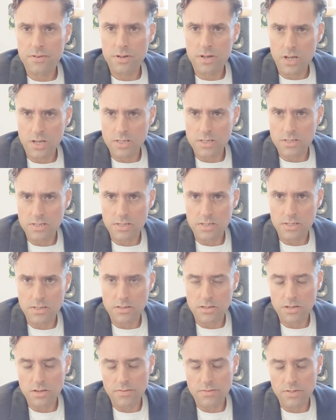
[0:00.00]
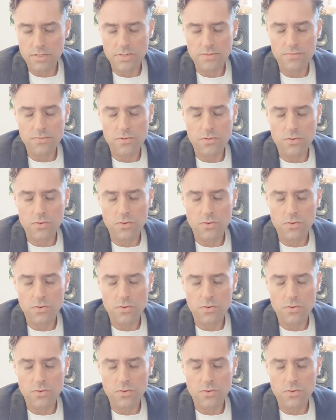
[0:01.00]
licensing service